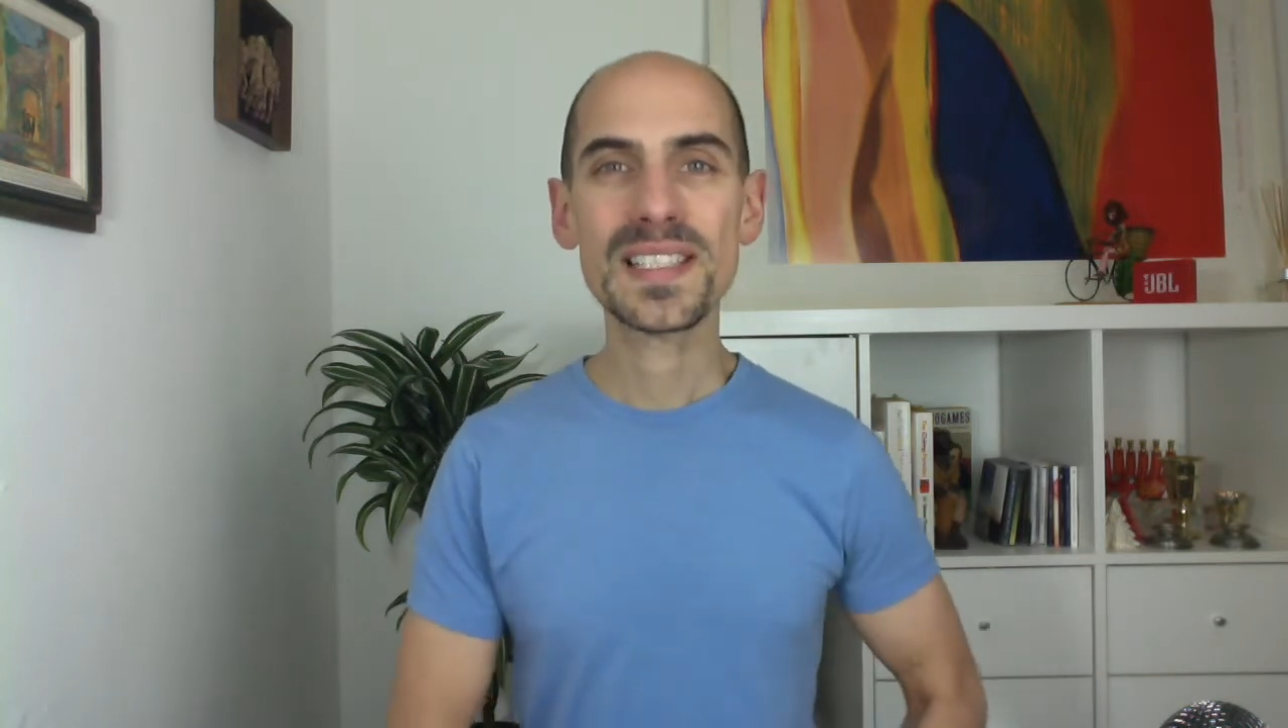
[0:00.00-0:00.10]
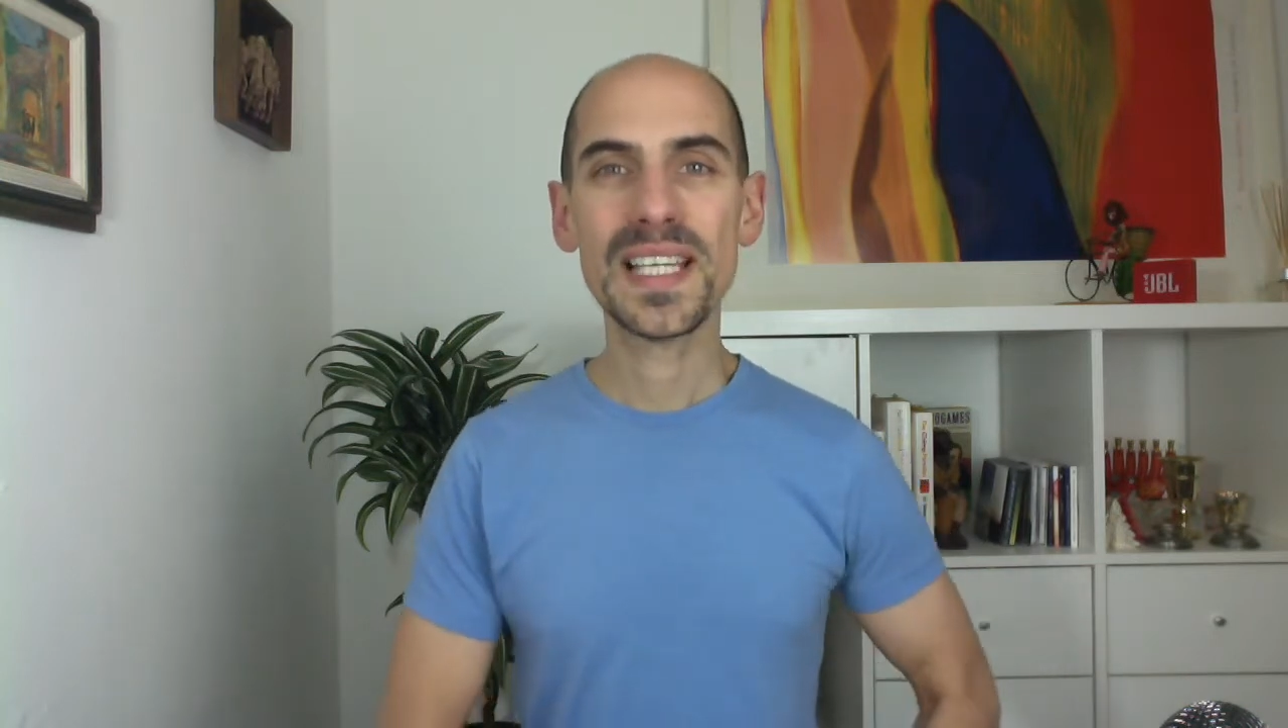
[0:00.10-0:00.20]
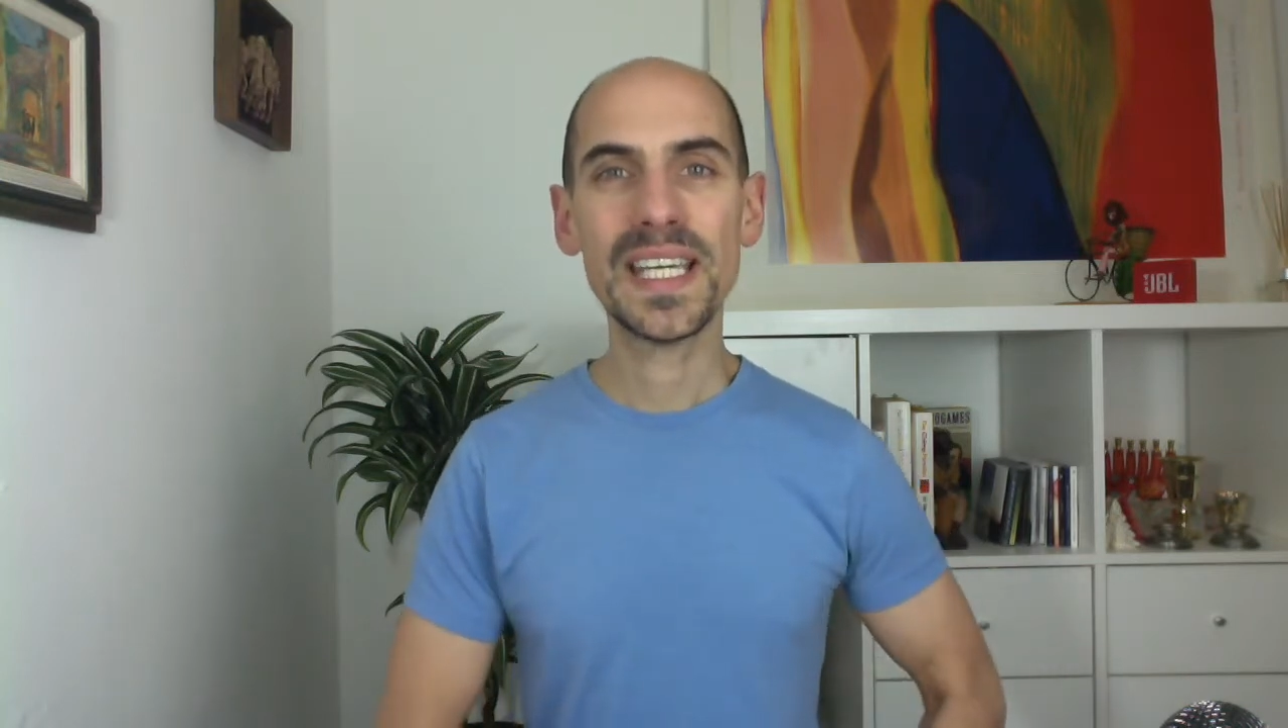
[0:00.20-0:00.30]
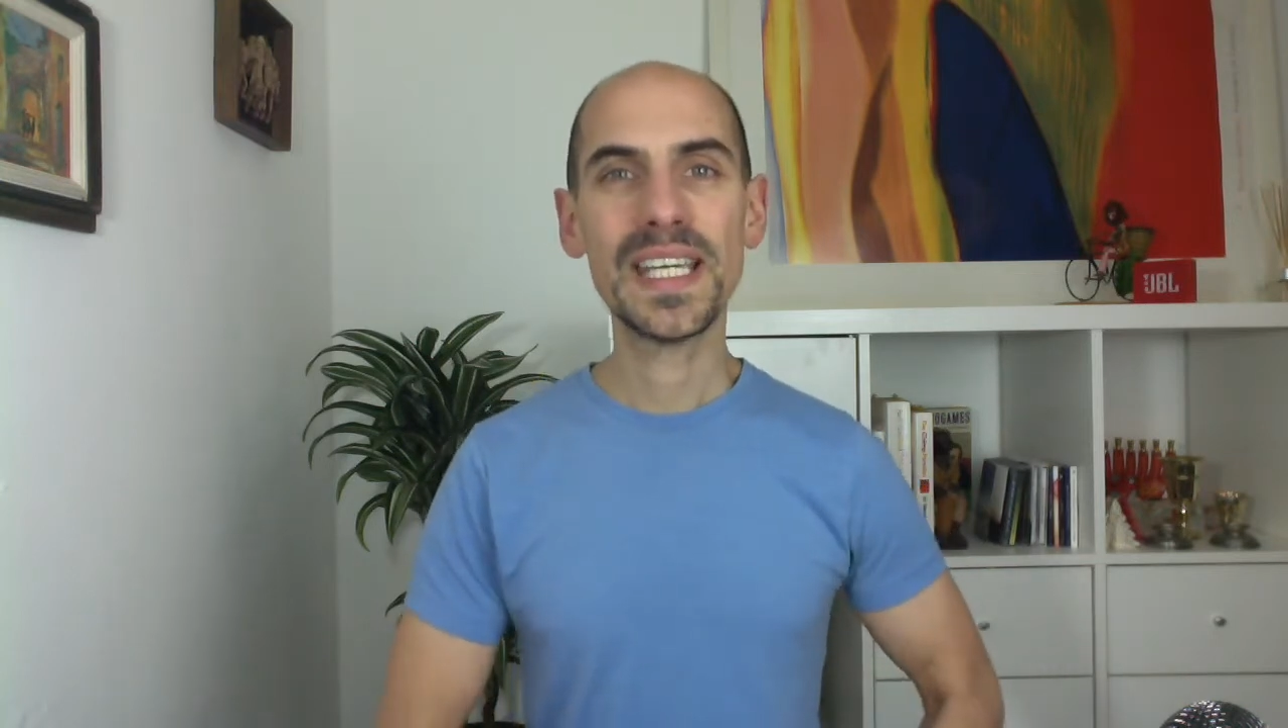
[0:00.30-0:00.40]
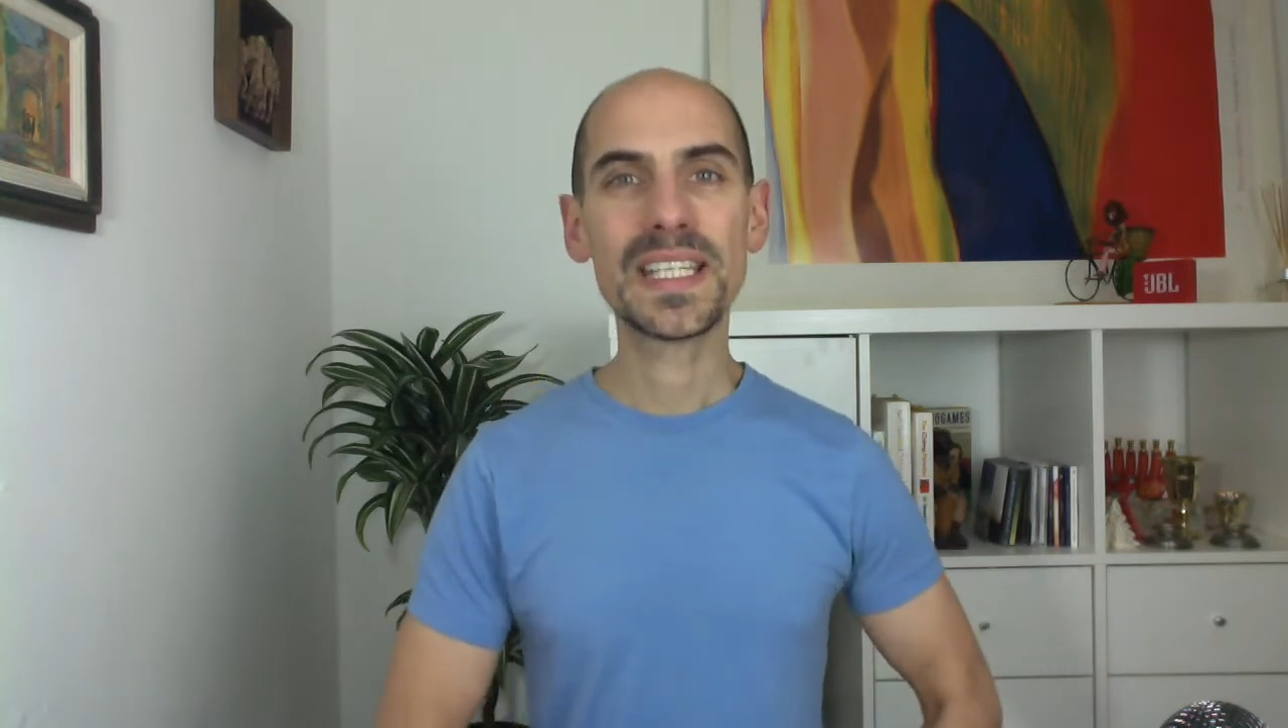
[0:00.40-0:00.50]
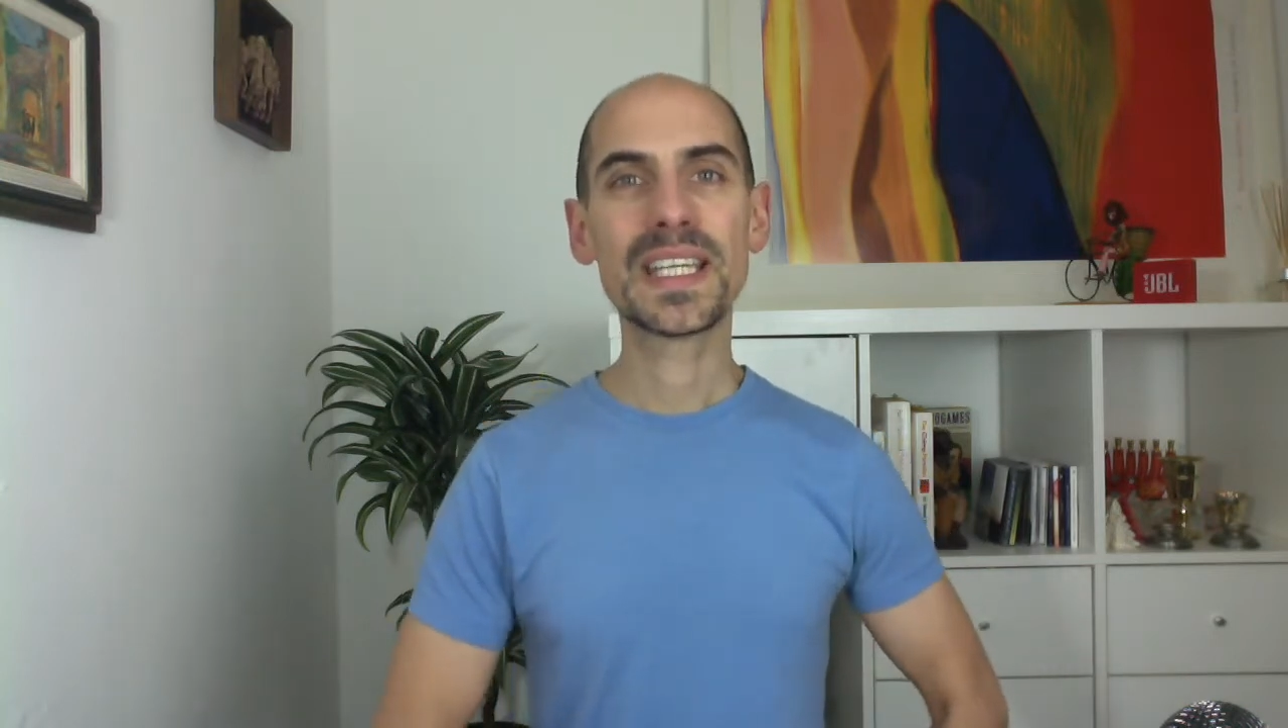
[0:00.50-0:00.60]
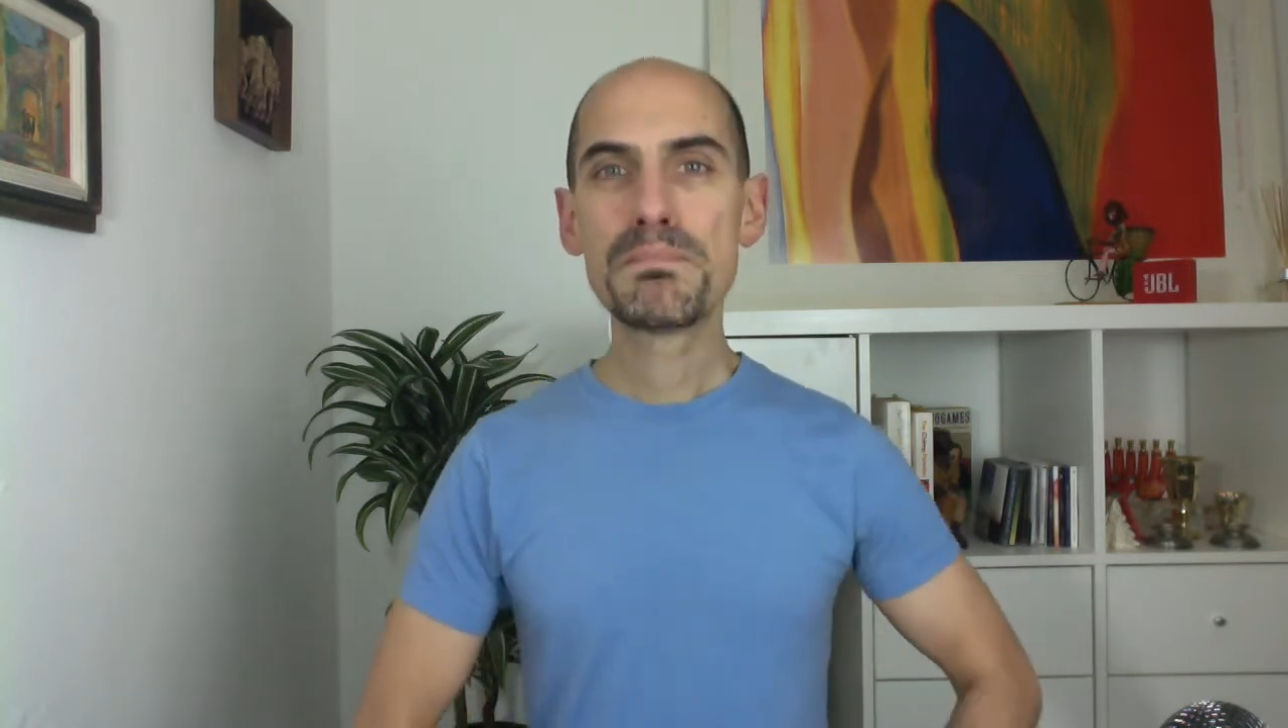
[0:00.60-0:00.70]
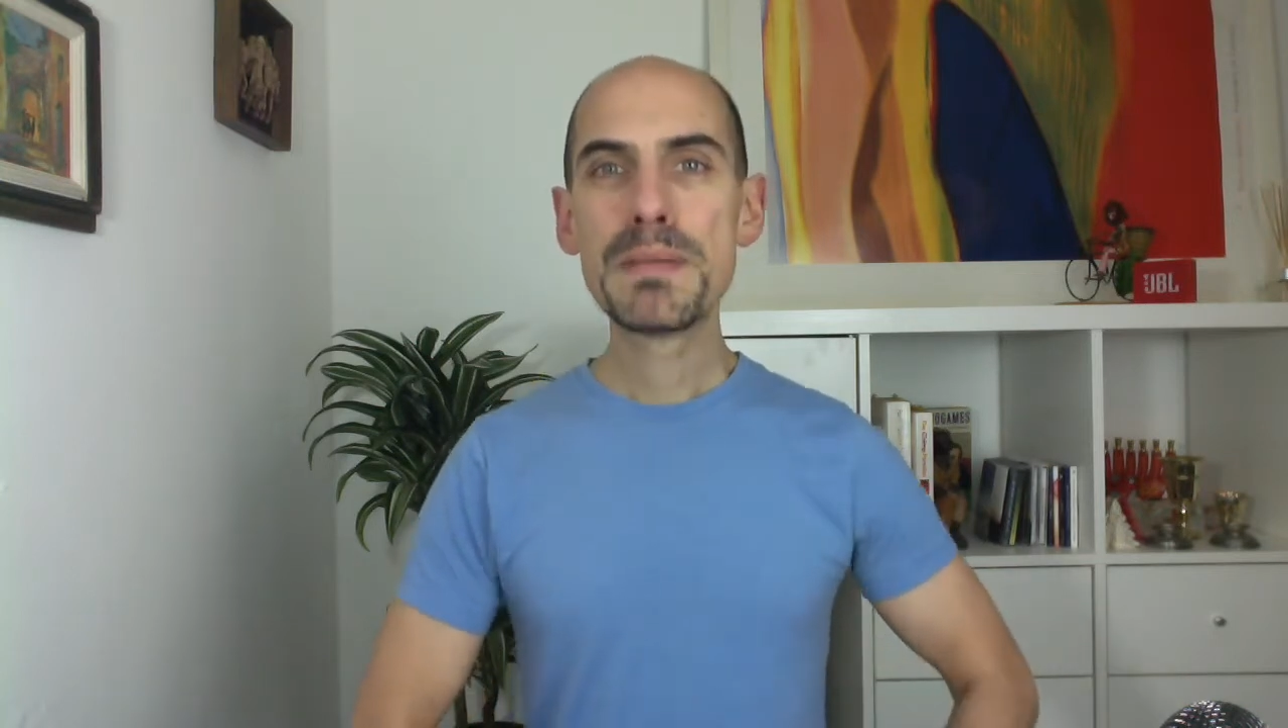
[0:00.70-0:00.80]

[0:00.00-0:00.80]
like